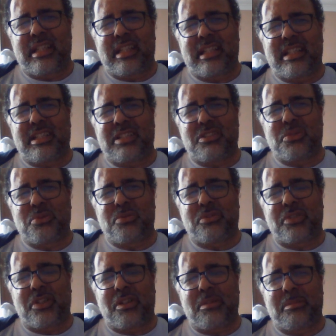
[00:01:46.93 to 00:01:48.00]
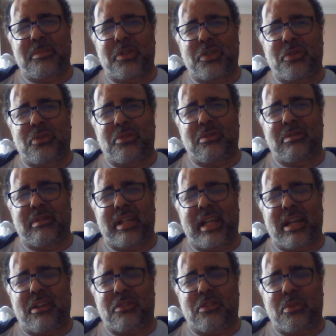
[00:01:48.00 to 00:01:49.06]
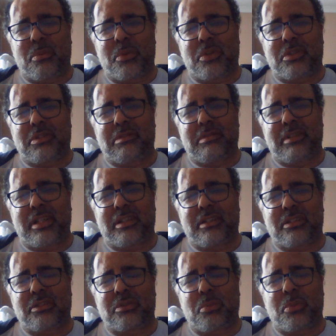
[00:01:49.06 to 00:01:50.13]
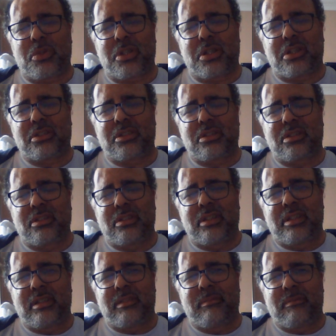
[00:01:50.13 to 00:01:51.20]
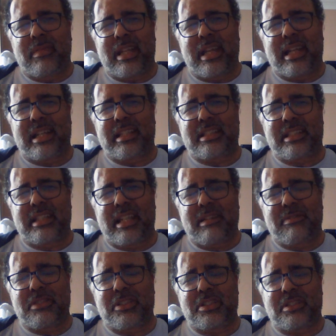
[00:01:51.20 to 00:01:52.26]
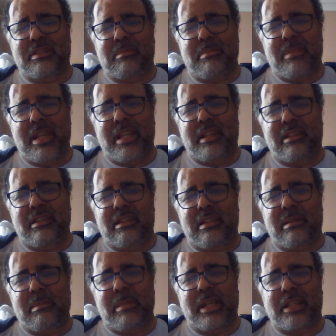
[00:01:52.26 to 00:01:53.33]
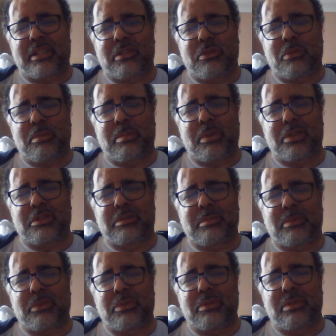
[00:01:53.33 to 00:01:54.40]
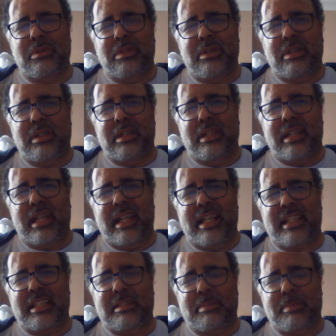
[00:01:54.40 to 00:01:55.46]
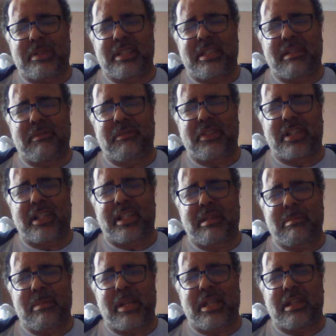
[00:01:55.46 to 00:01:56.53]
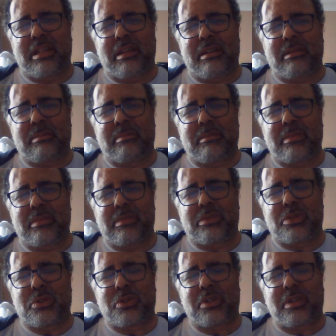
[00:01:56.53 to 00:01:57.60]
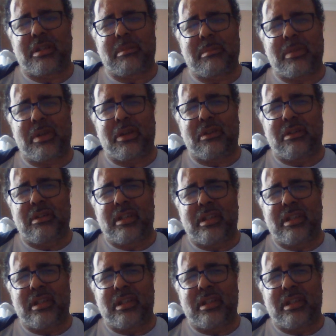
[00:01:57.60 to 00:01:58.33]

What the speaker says: It is all phenomenal how the world around us works, and it's the efforts of men that makes it all possible. And it's specifically men that I'm talking about.